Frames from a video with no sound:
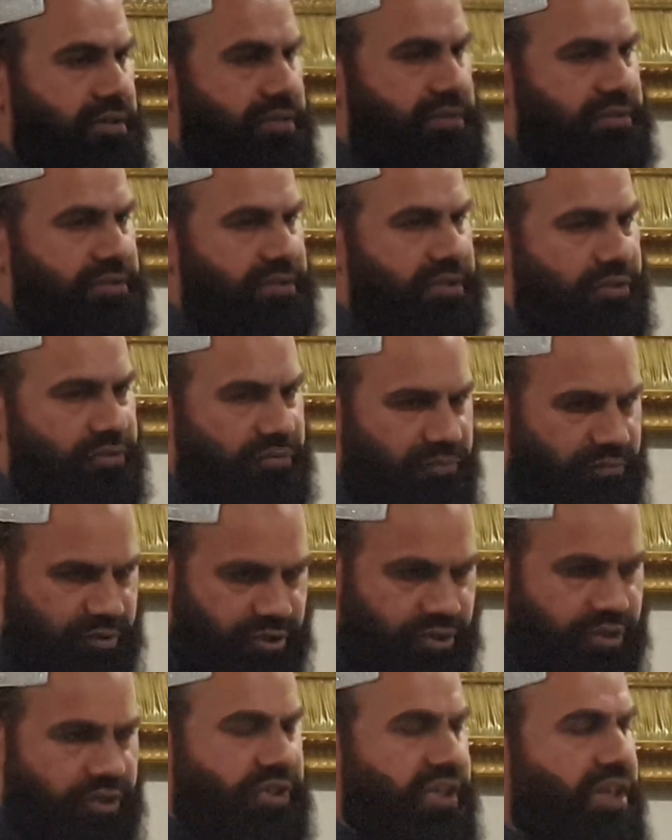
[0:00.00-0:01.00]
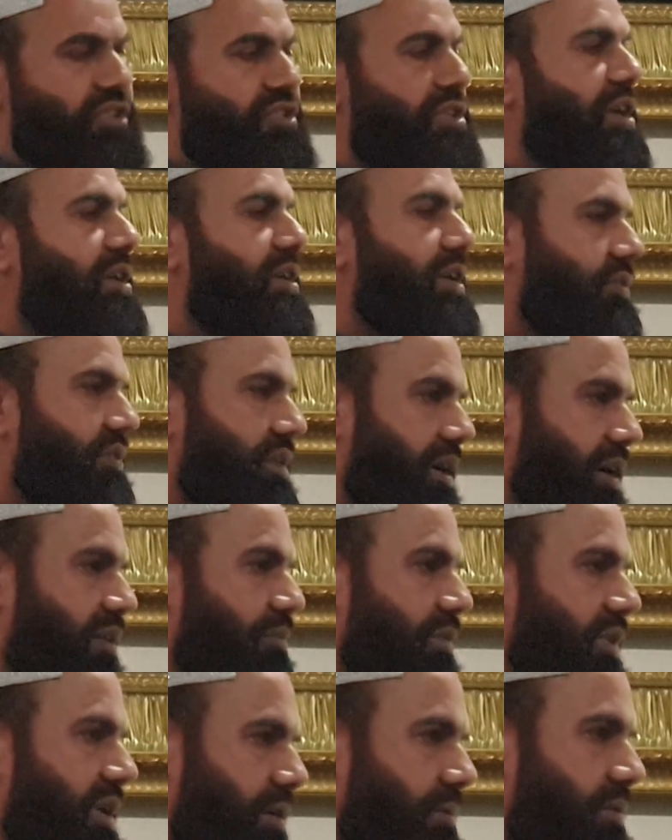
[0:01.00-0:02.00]
You know the incident of the
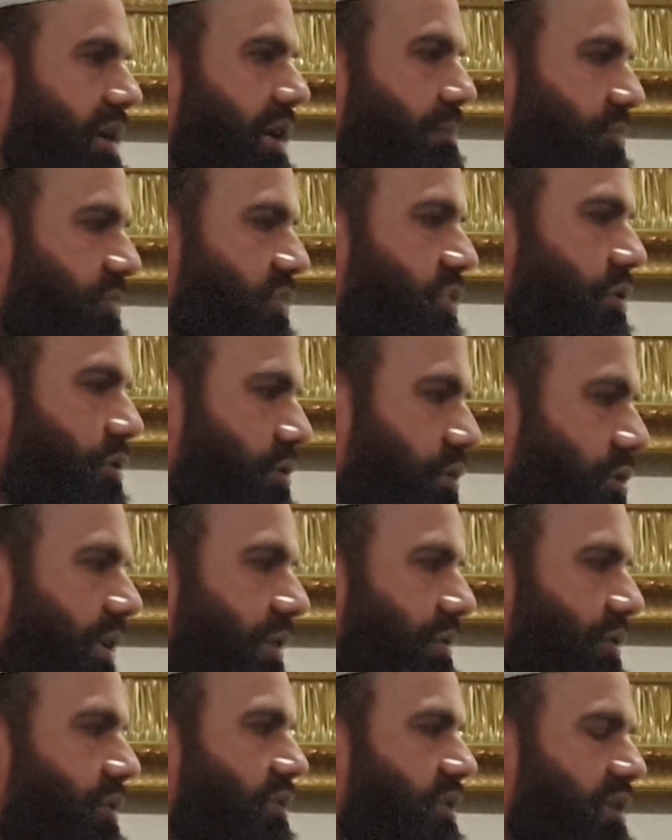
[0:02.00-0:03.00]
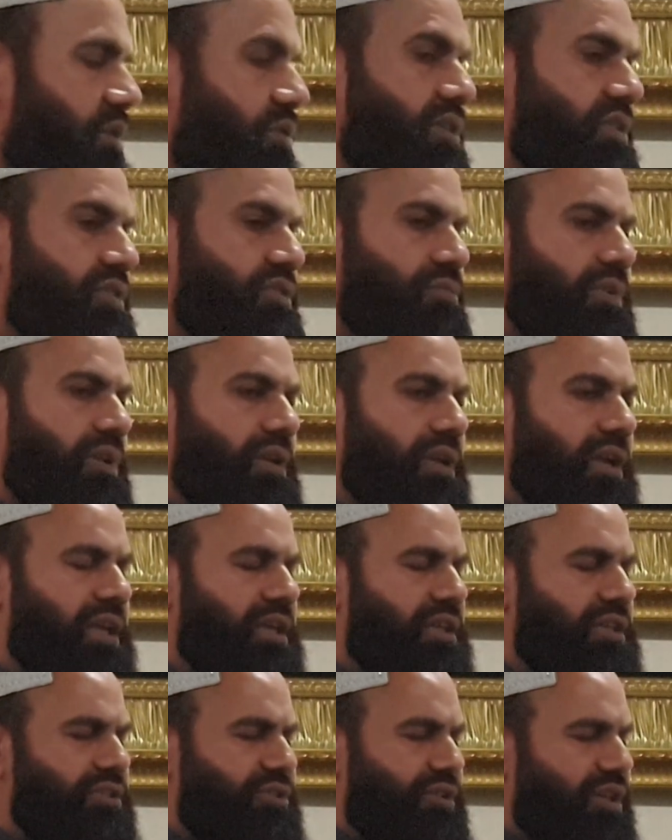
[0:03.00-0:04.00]
Karbala. I'm sure all of you know this one.
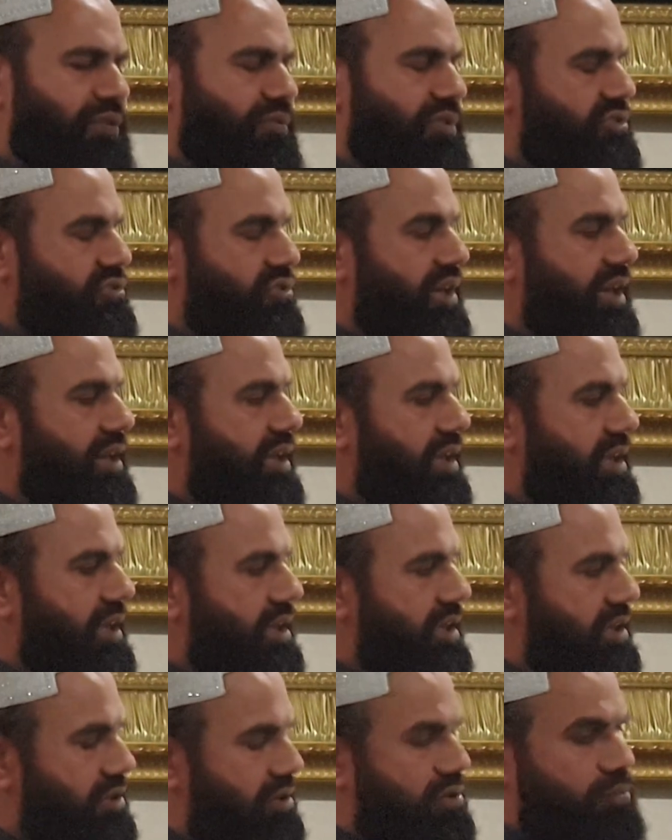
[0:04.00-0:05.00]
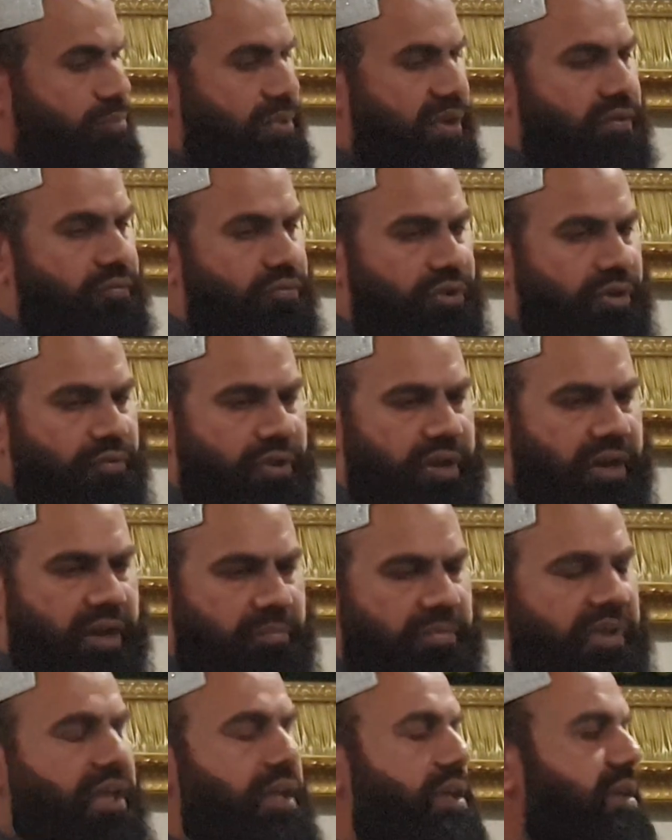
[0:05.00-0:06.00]
So it was really, painful for
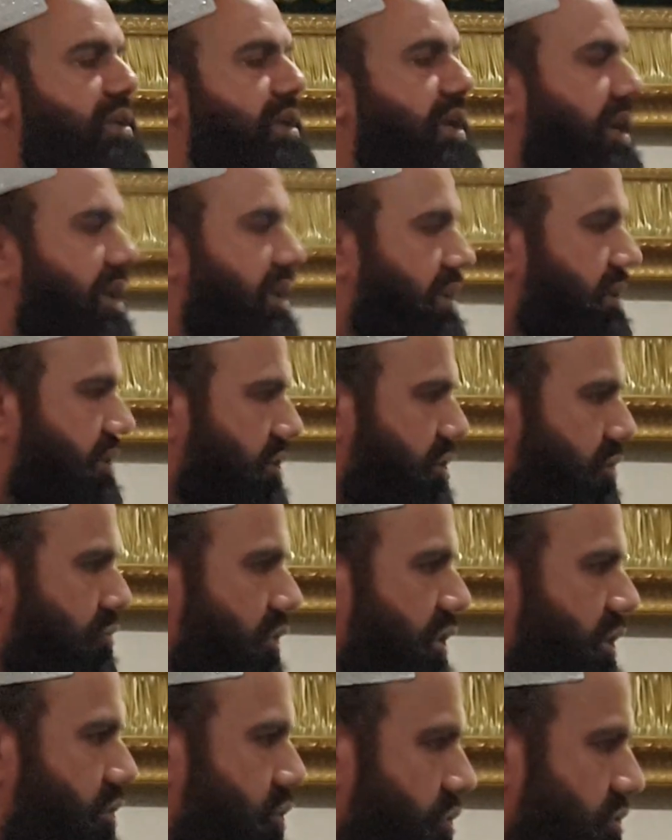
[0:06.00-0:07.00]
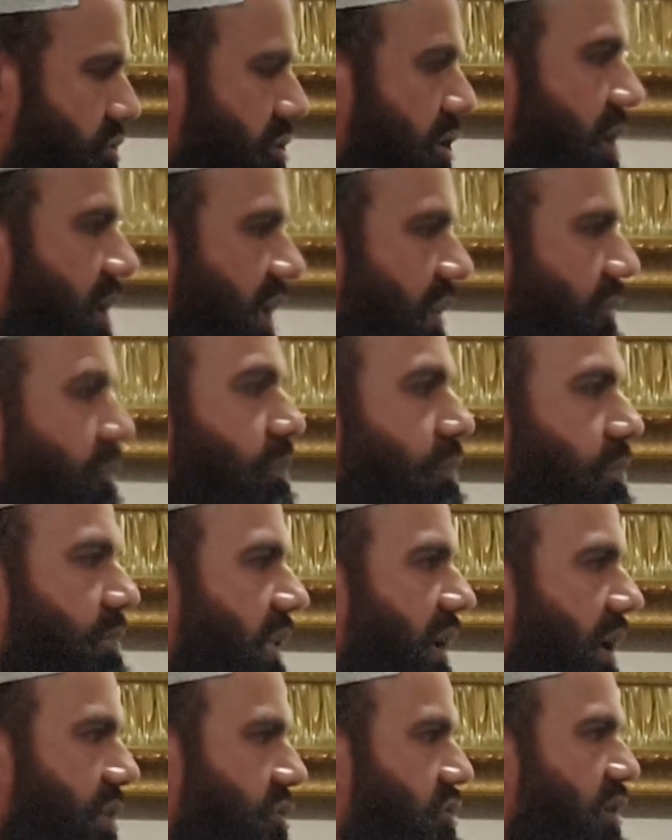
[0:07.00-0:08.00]
him. Yeah, we should not give
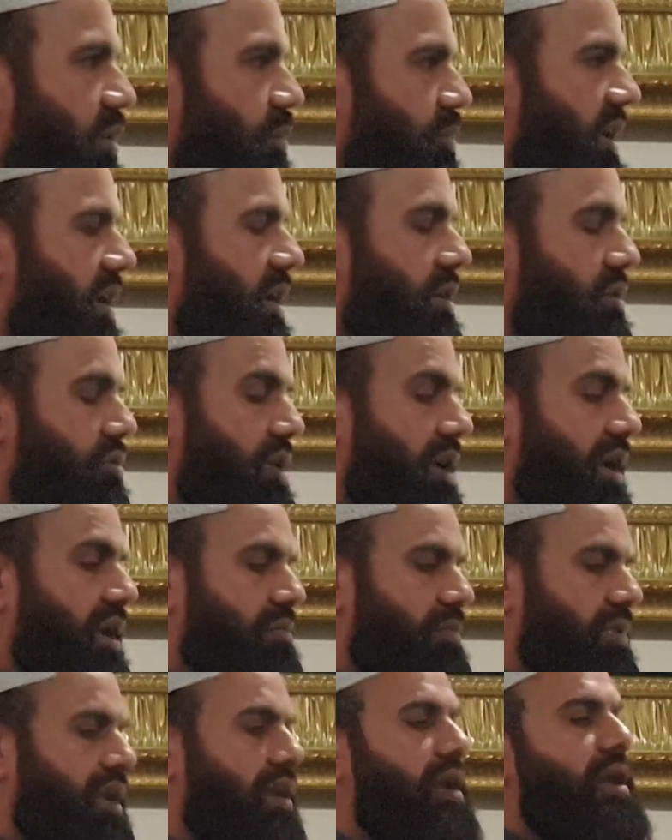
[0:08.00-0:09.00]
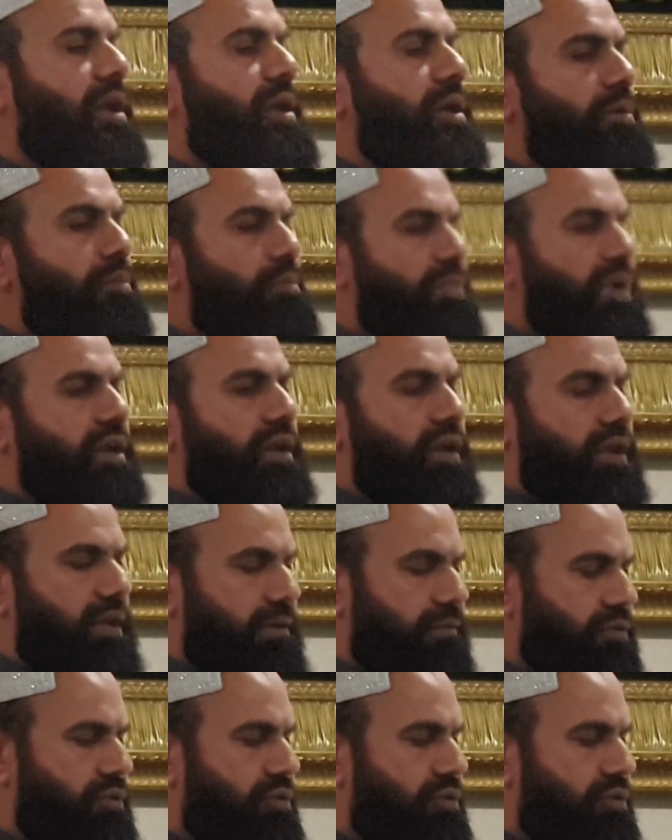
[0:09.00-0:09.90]
extra pain to the animal, but if you